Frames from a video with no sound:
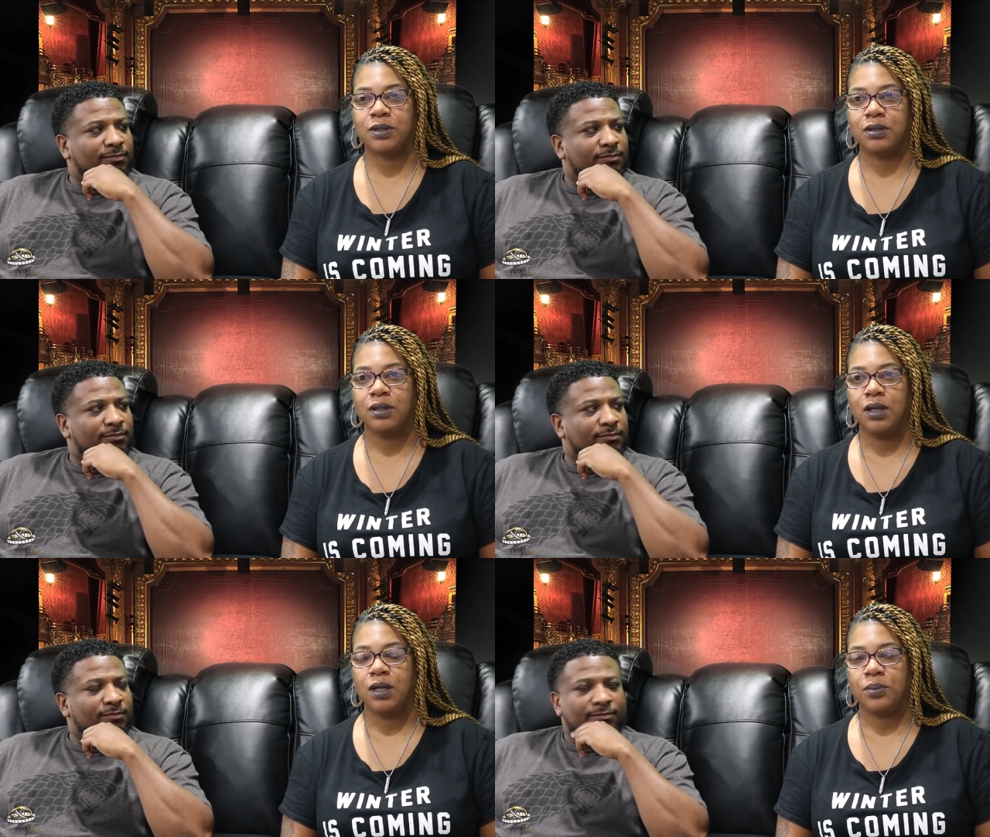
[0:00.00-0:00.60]
Speaker 1: with the
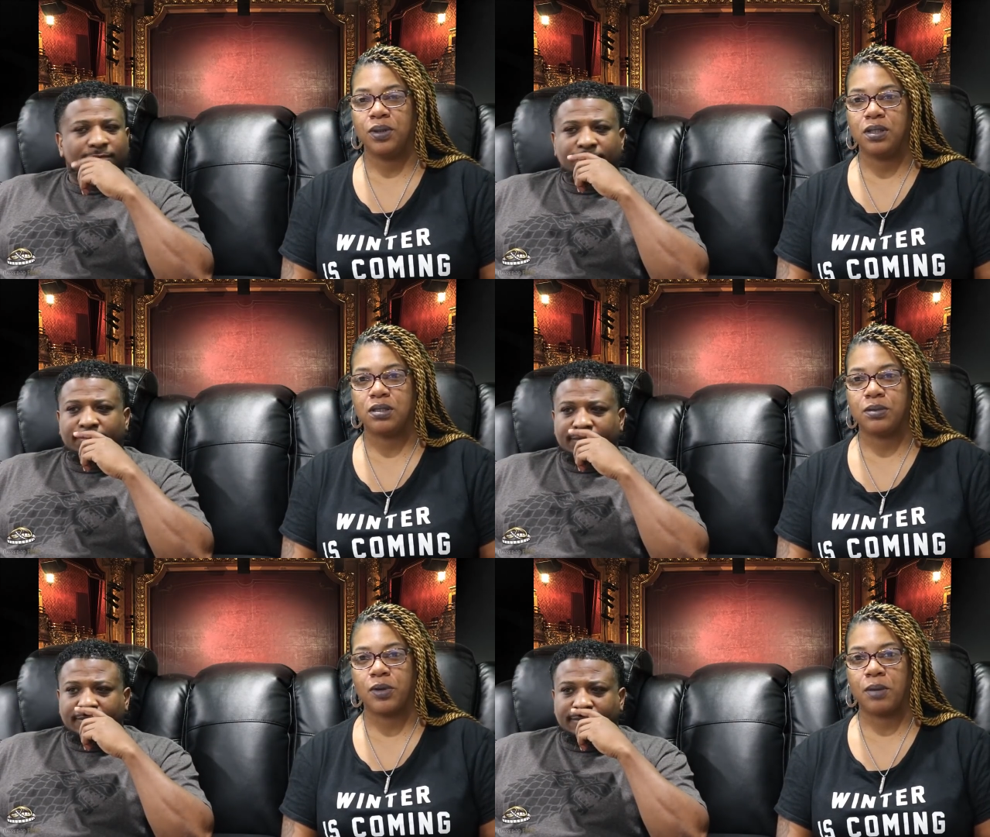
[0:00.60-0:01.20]
police
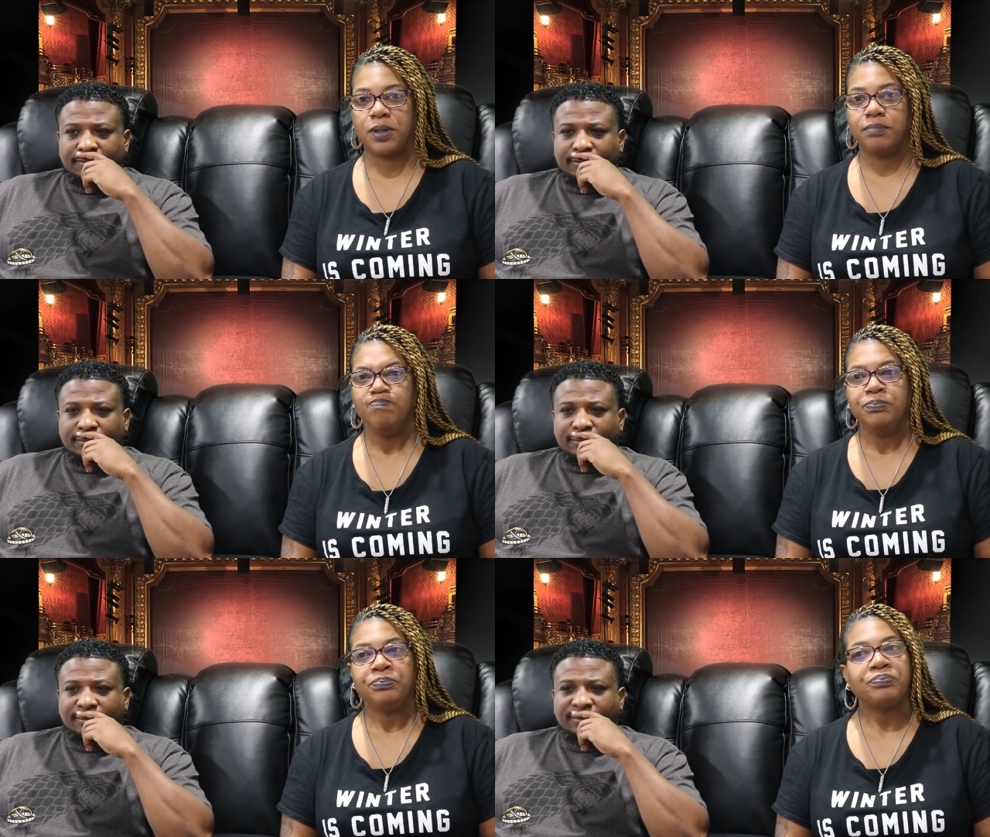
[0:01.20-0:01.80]
department.
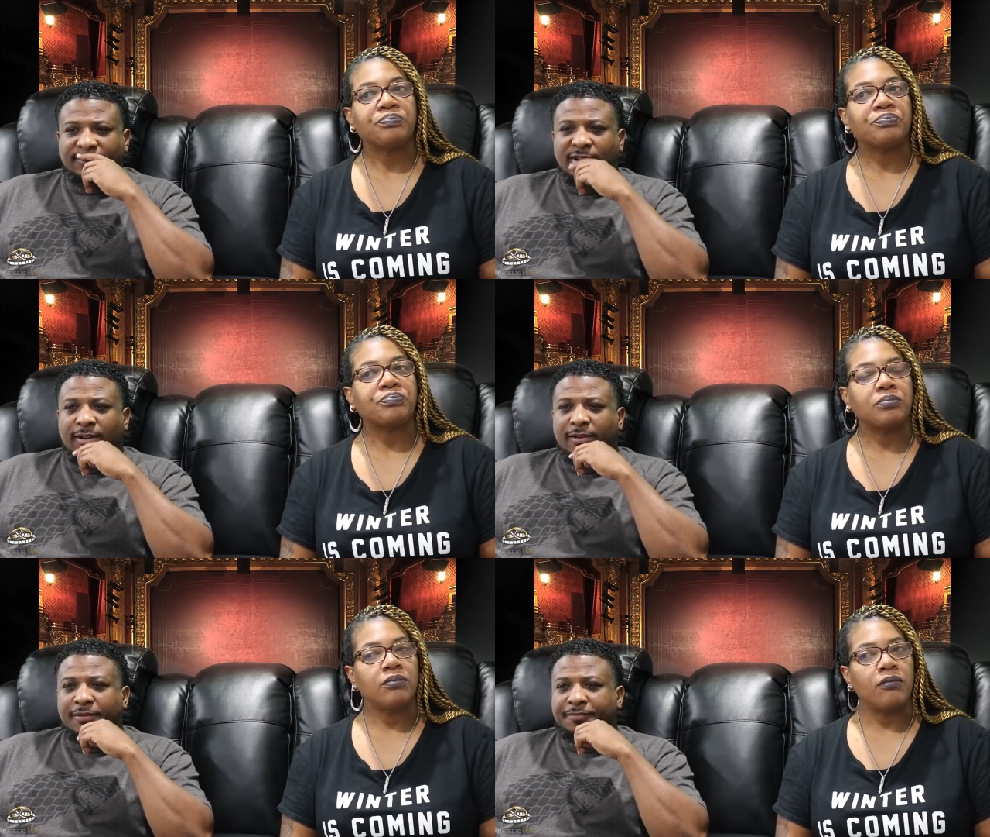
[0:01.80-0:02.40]

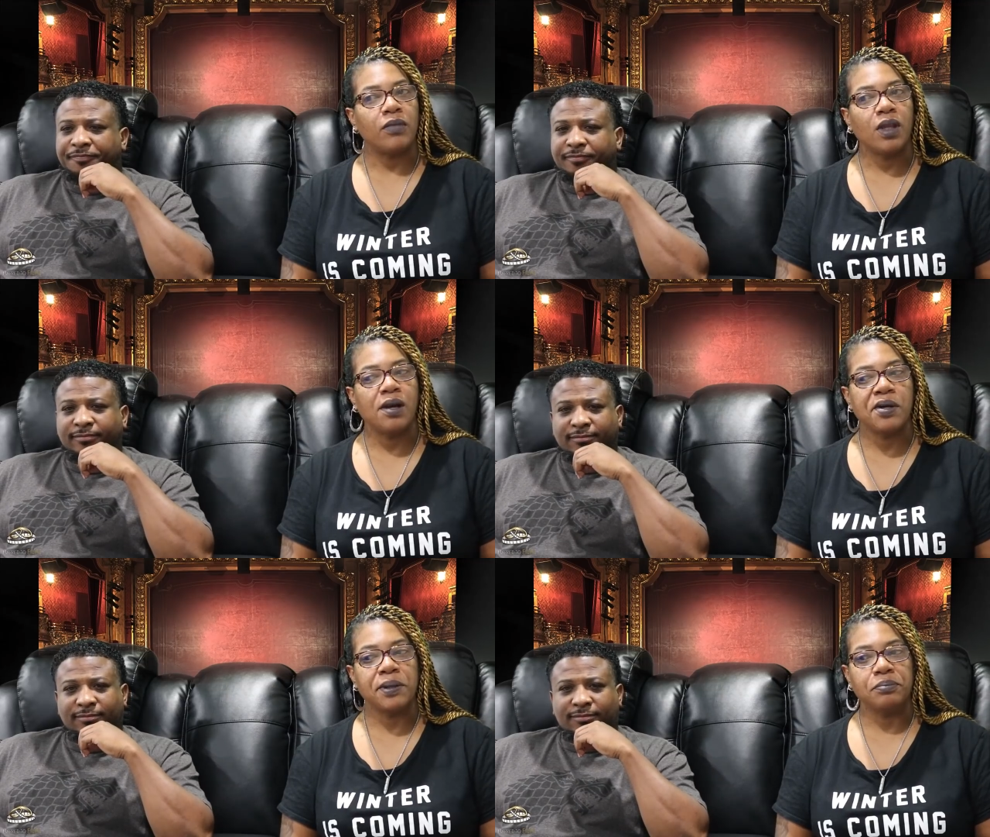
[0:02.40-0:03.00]

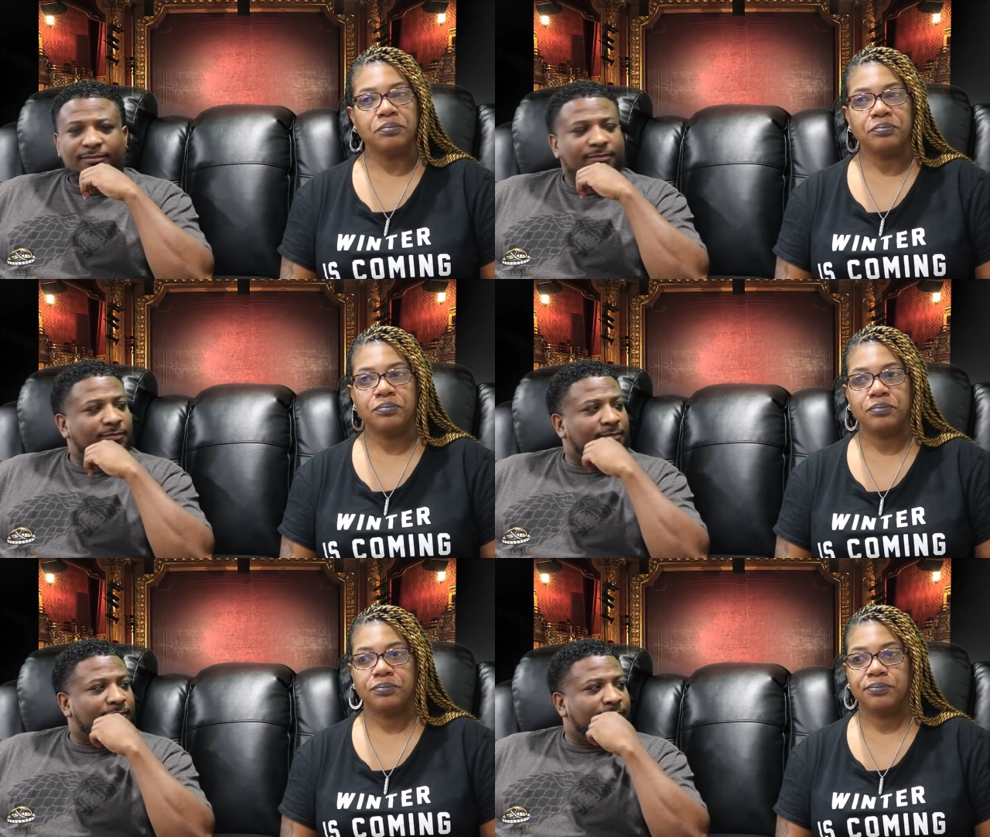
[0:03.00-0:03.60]
Okay.
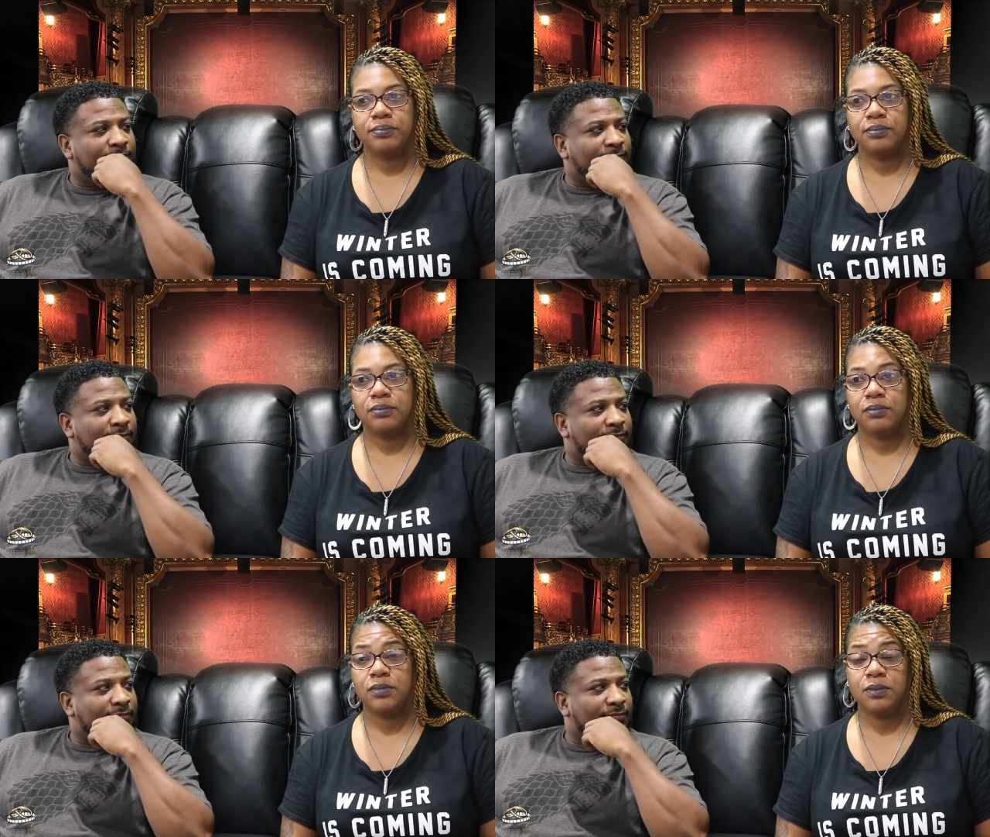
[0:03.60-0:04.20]

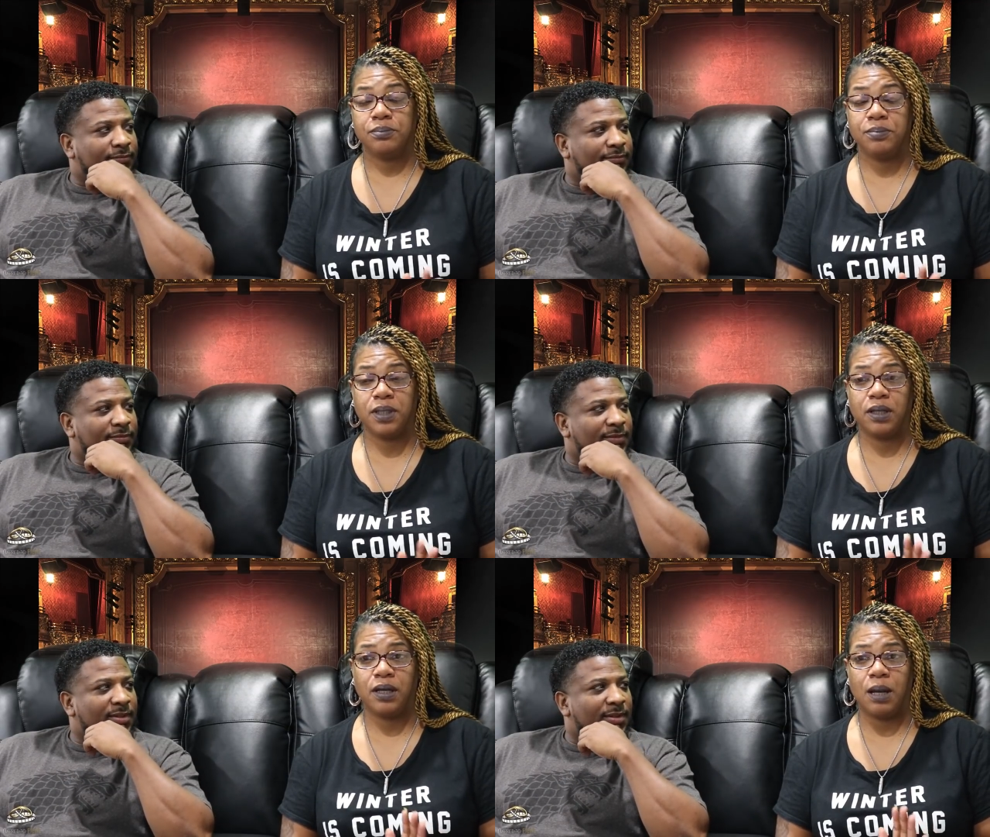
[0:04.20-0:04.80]
But
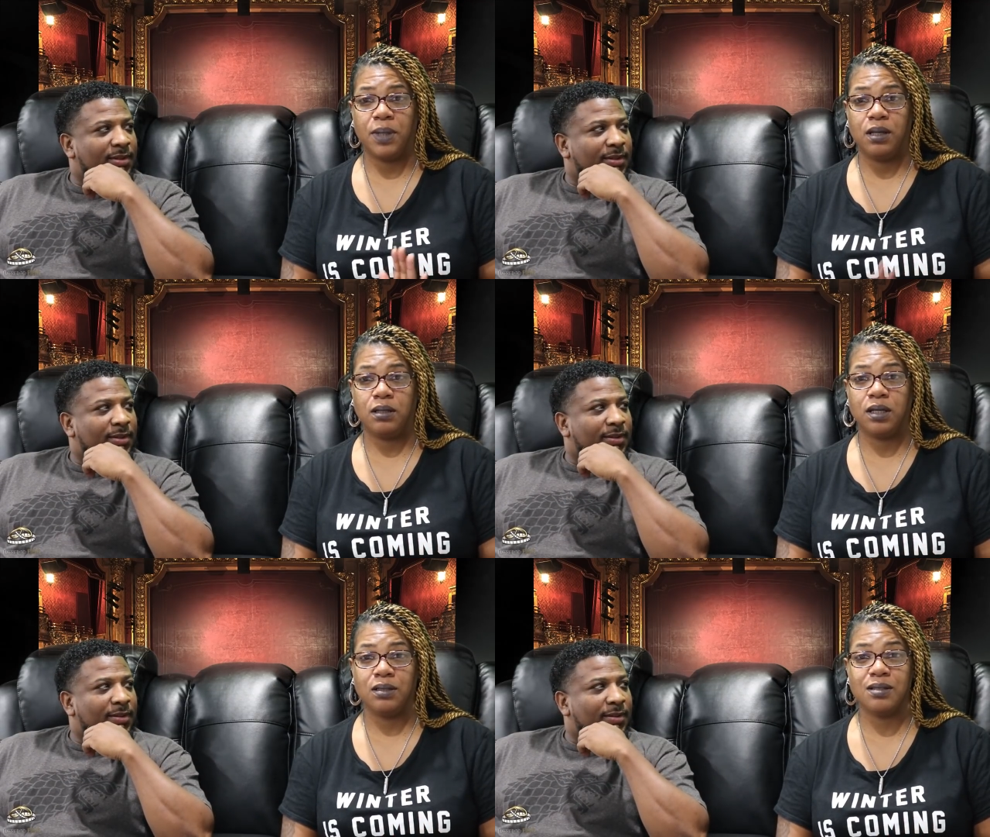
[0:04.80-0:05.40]
yeah, I mean,
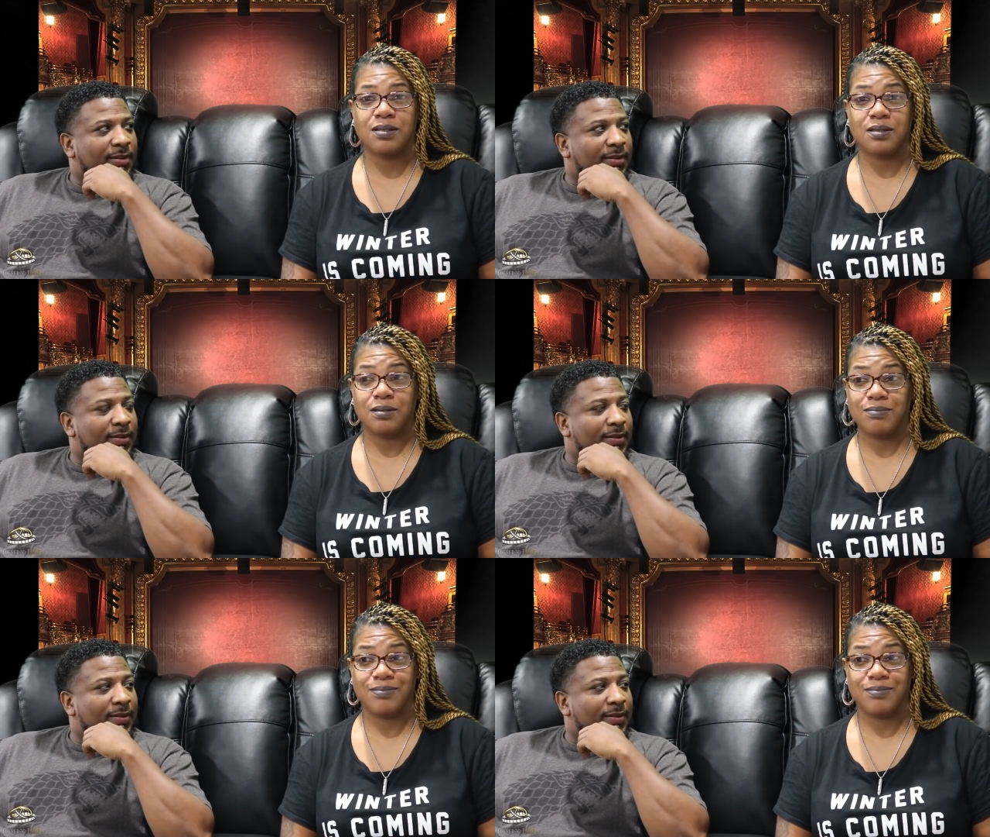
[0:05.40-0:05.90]
it looks